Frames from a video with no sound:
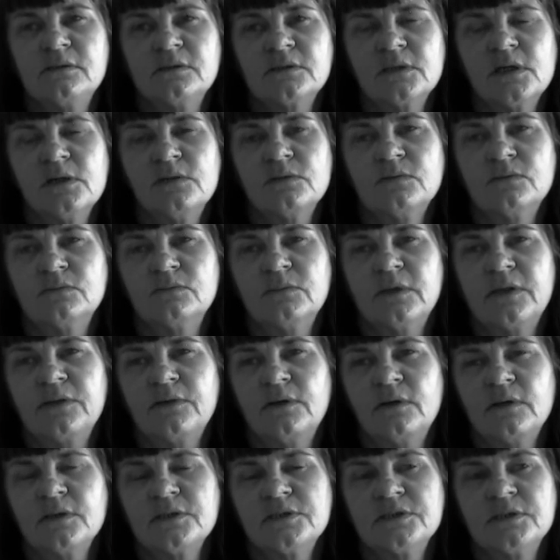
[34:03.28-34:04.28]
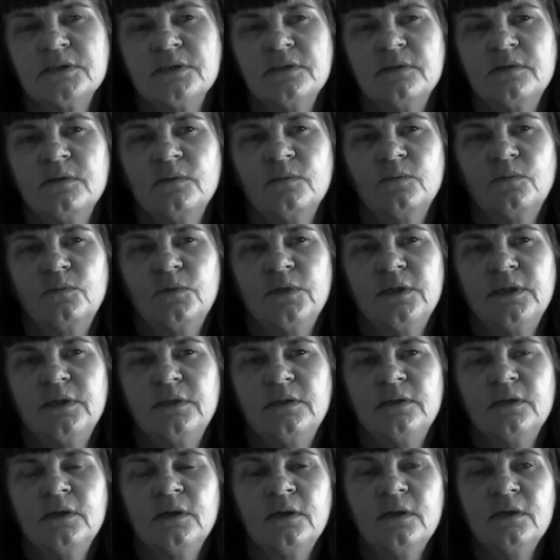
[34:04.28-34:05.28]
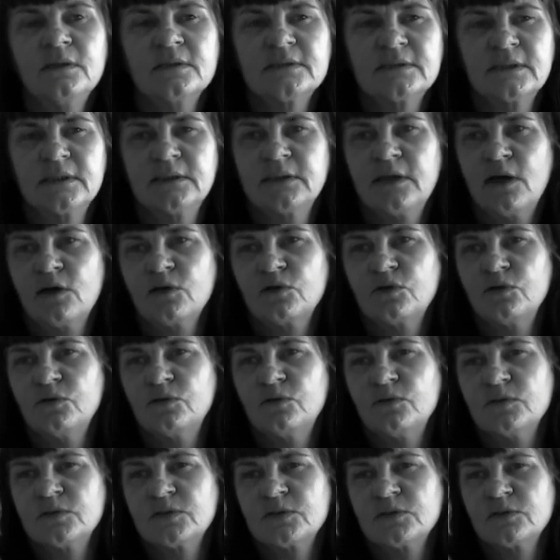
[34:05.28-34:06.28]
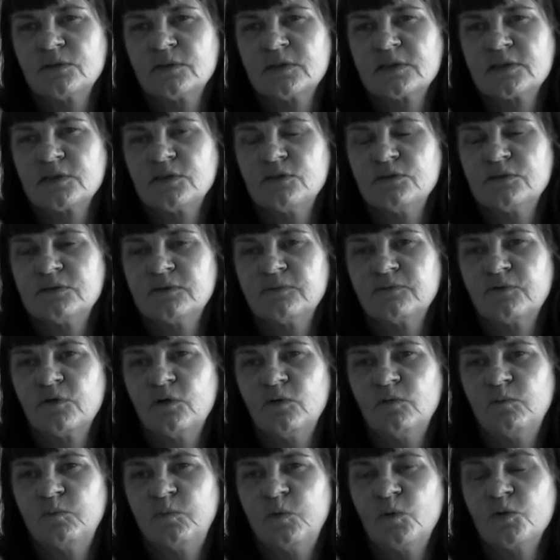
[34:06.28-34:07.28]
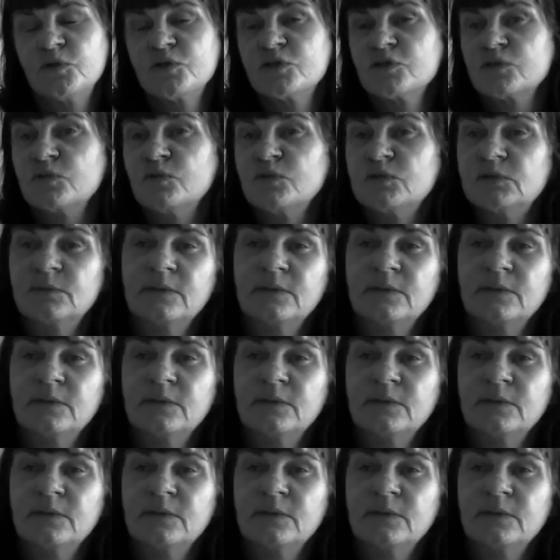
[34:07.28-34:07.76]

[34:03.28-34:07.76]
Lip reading: total mythology, that we sent our girls to exclusive girl boarding schools,